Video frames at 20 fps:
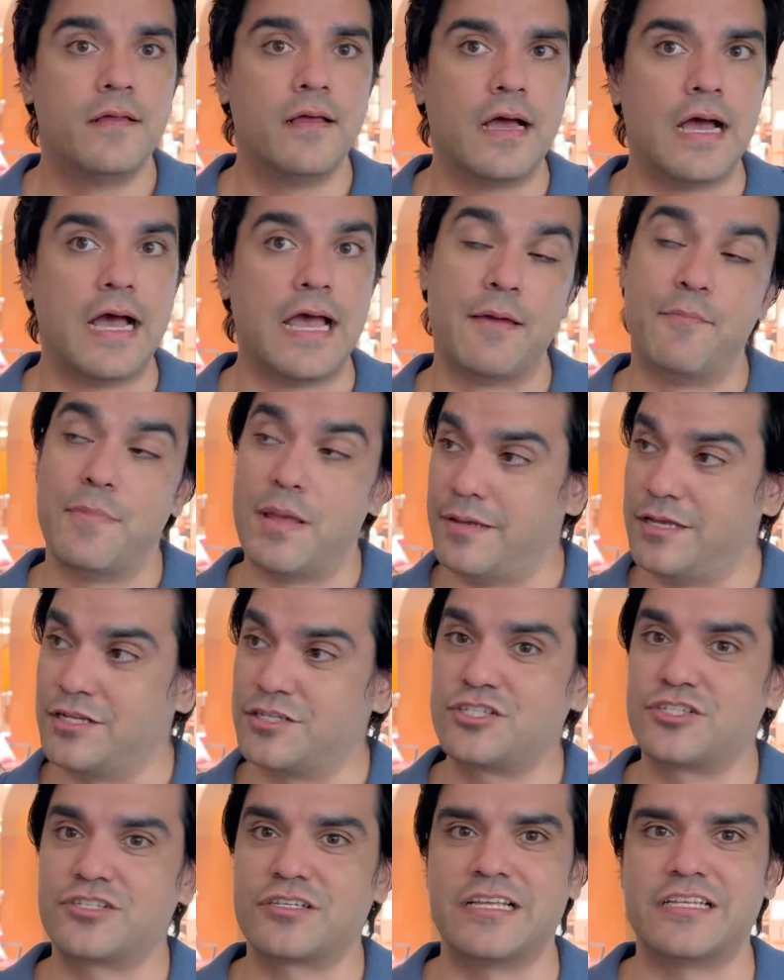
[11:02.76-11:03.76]
And maybe it's
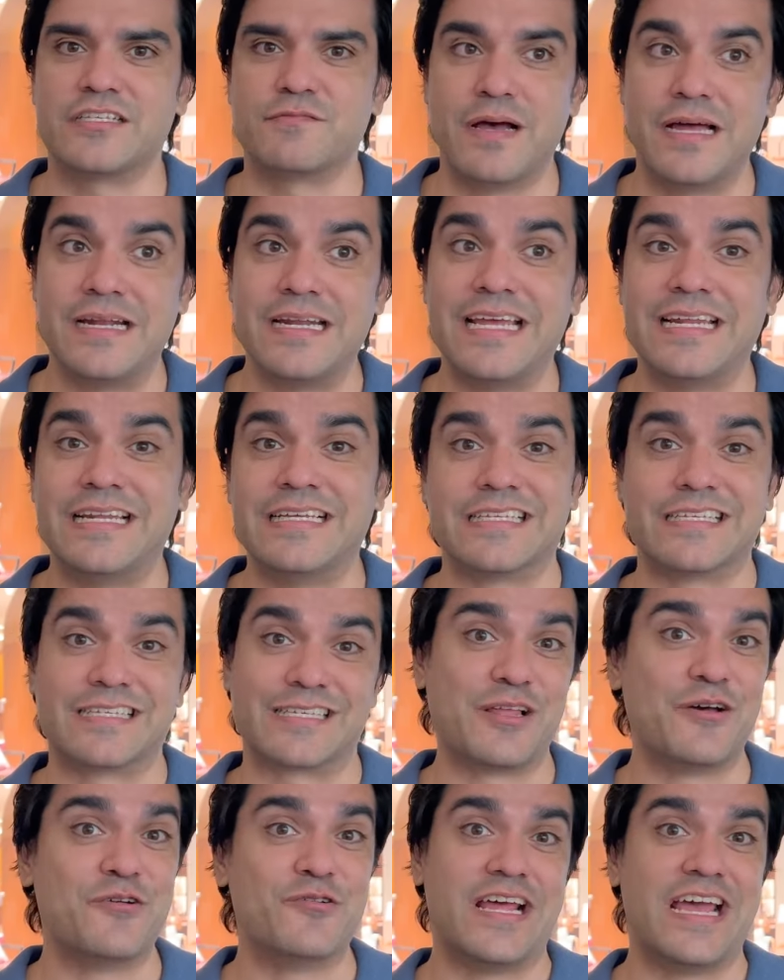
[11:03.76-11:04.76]
just as Monday and it's a
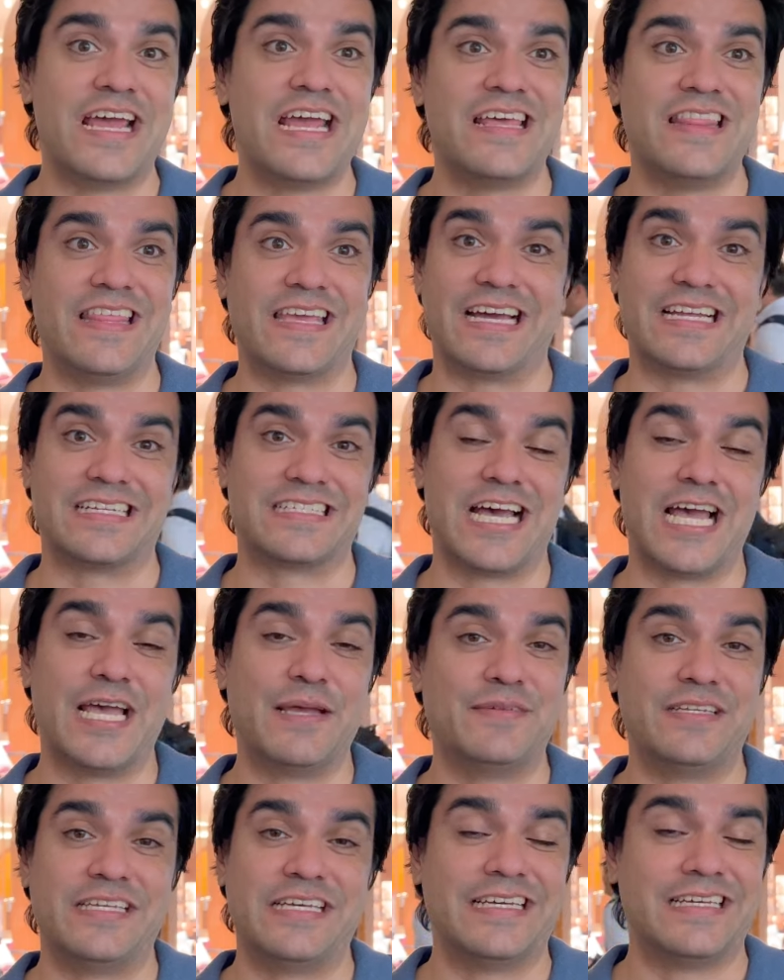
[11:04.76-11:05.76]
slow day and they got
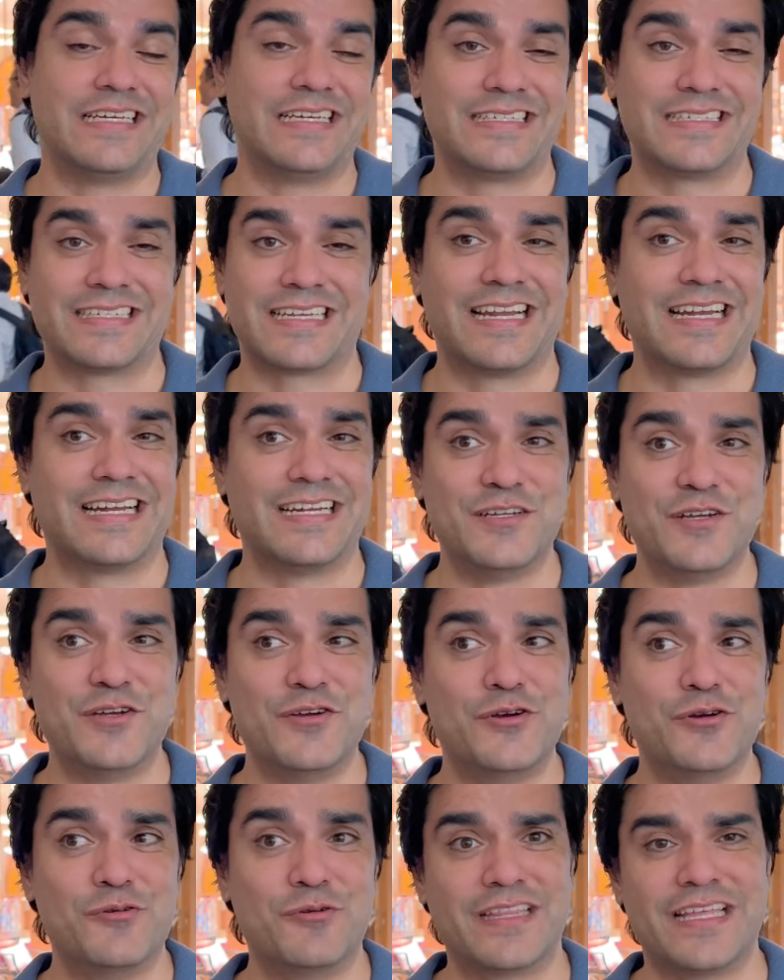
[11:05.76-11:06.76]
time to kind of
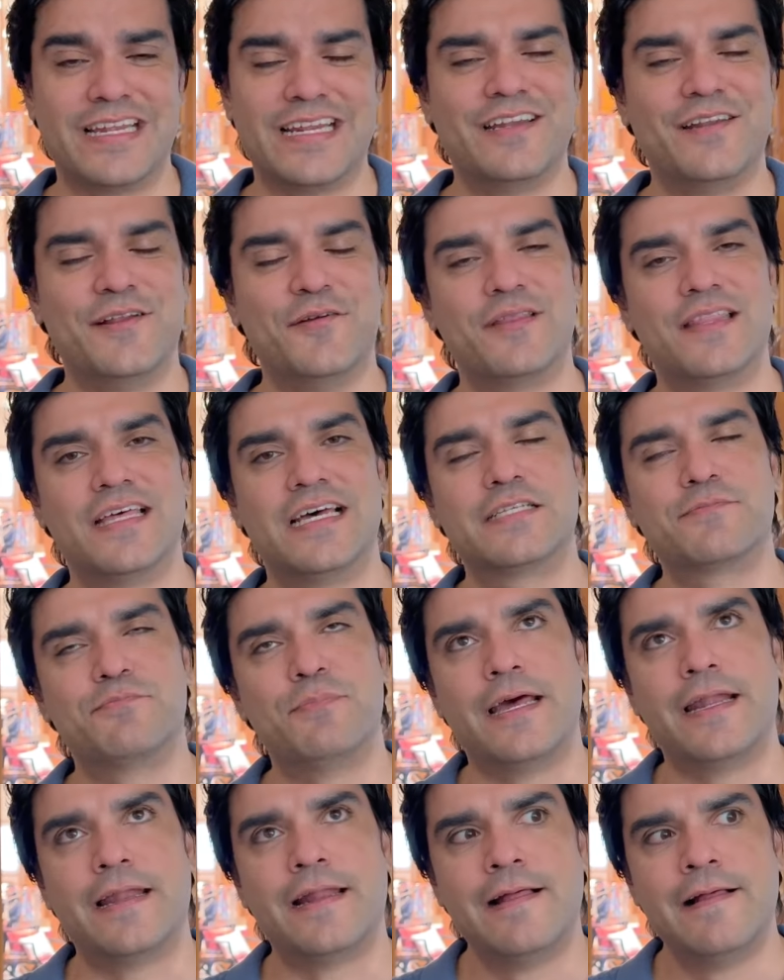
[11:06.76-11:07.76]
do what they need to do with us.
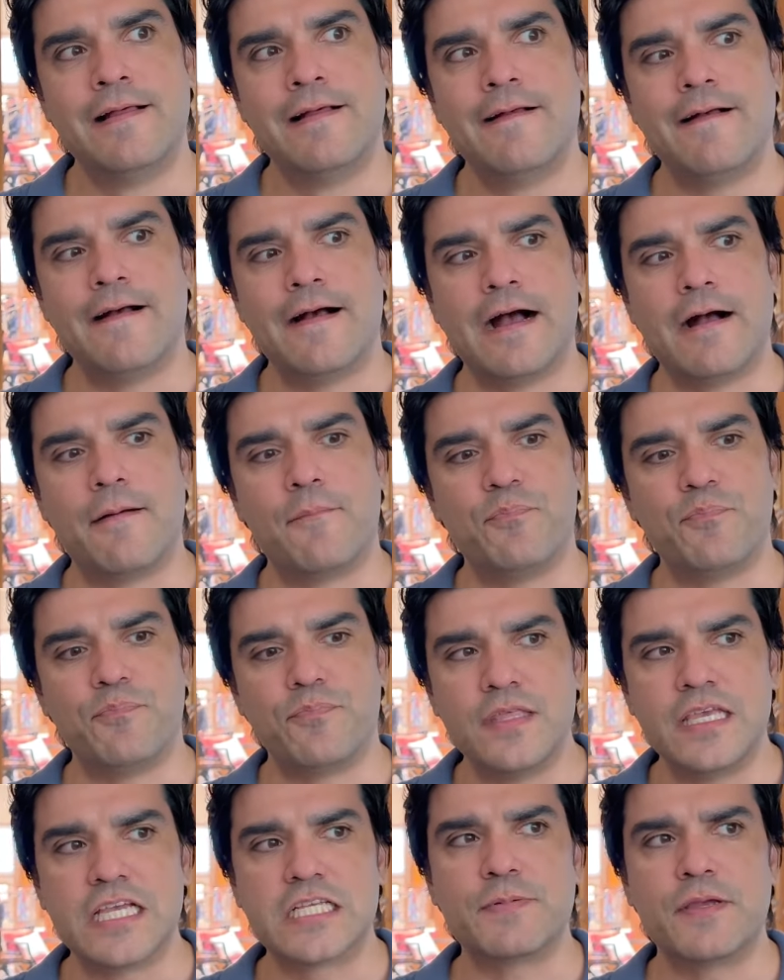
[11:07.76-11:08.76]
But
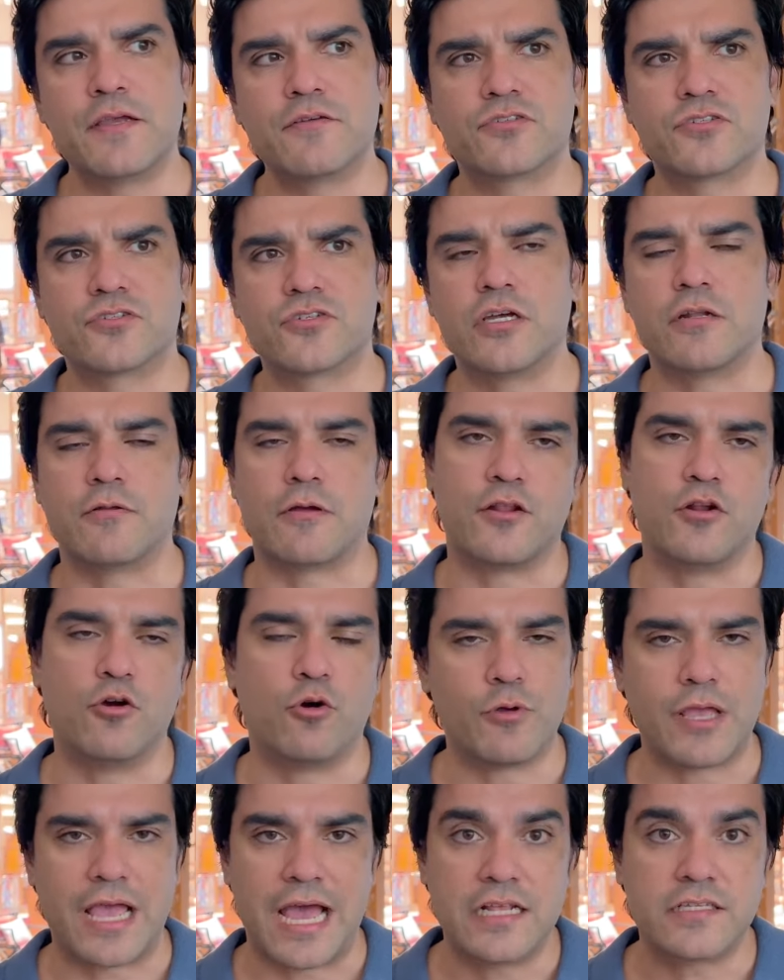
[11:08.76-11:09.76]
the experience was good.
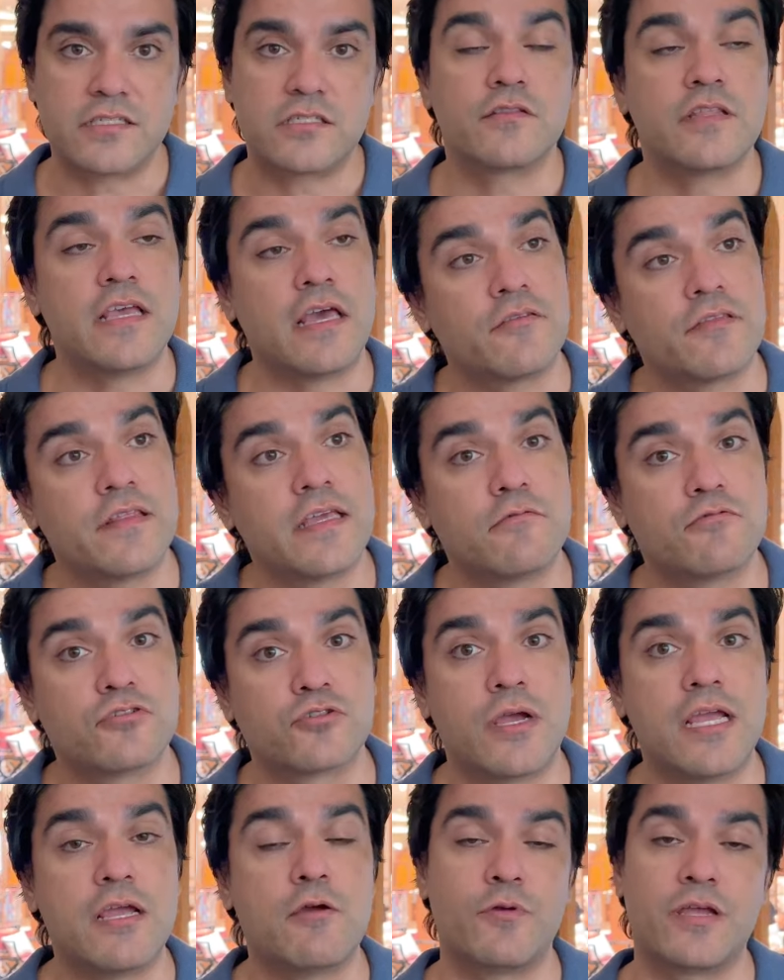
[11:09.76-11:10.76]
We asked, the other thing was
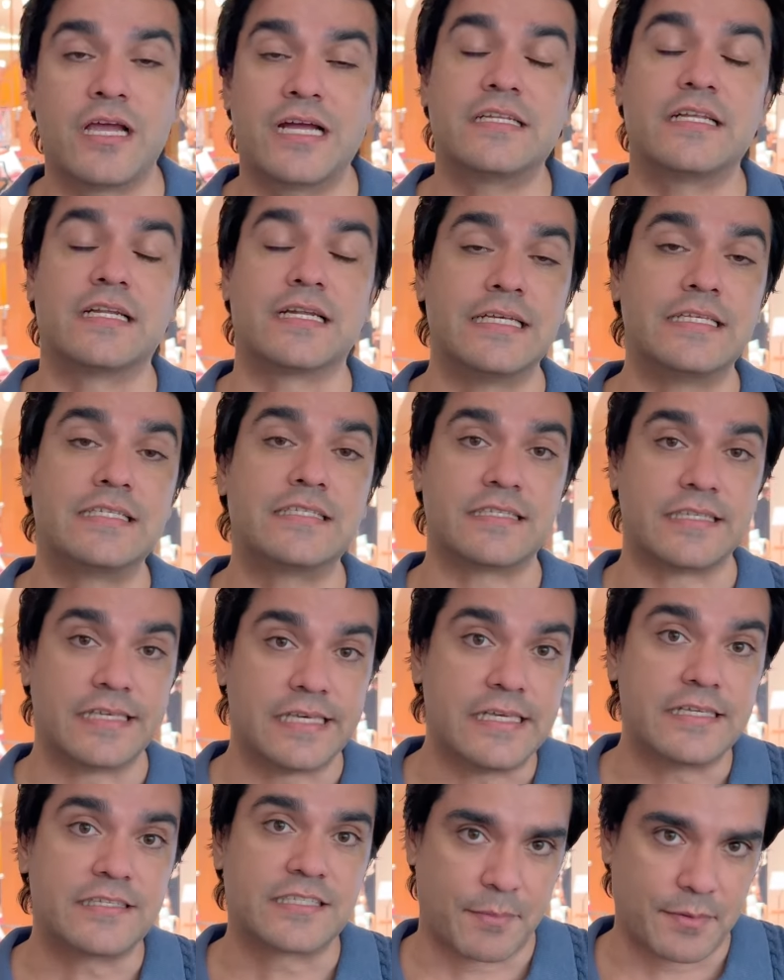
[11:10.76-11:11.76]
great. We got to at least
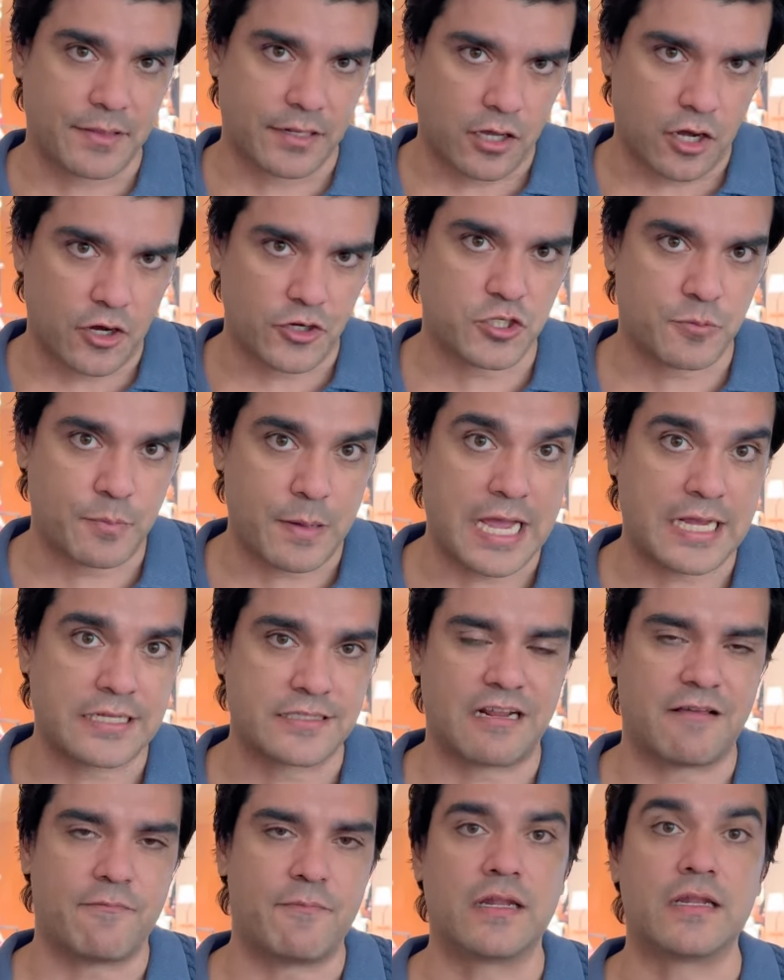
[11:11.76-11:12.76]
see some of the larger bags
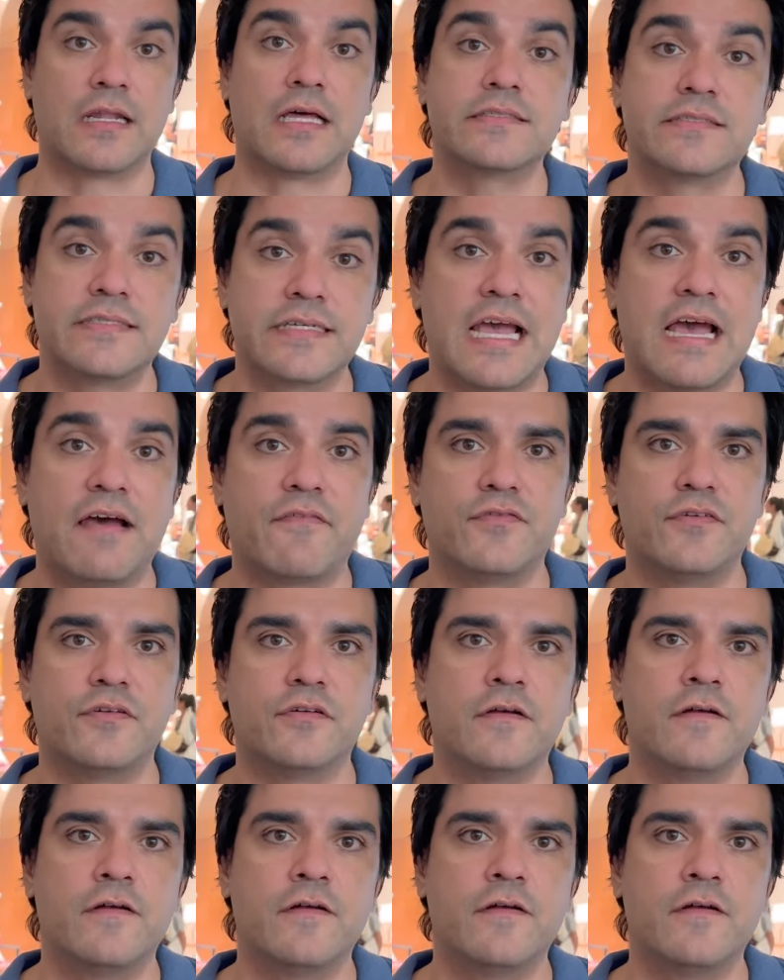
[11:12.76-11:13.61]
that I've been lusting after.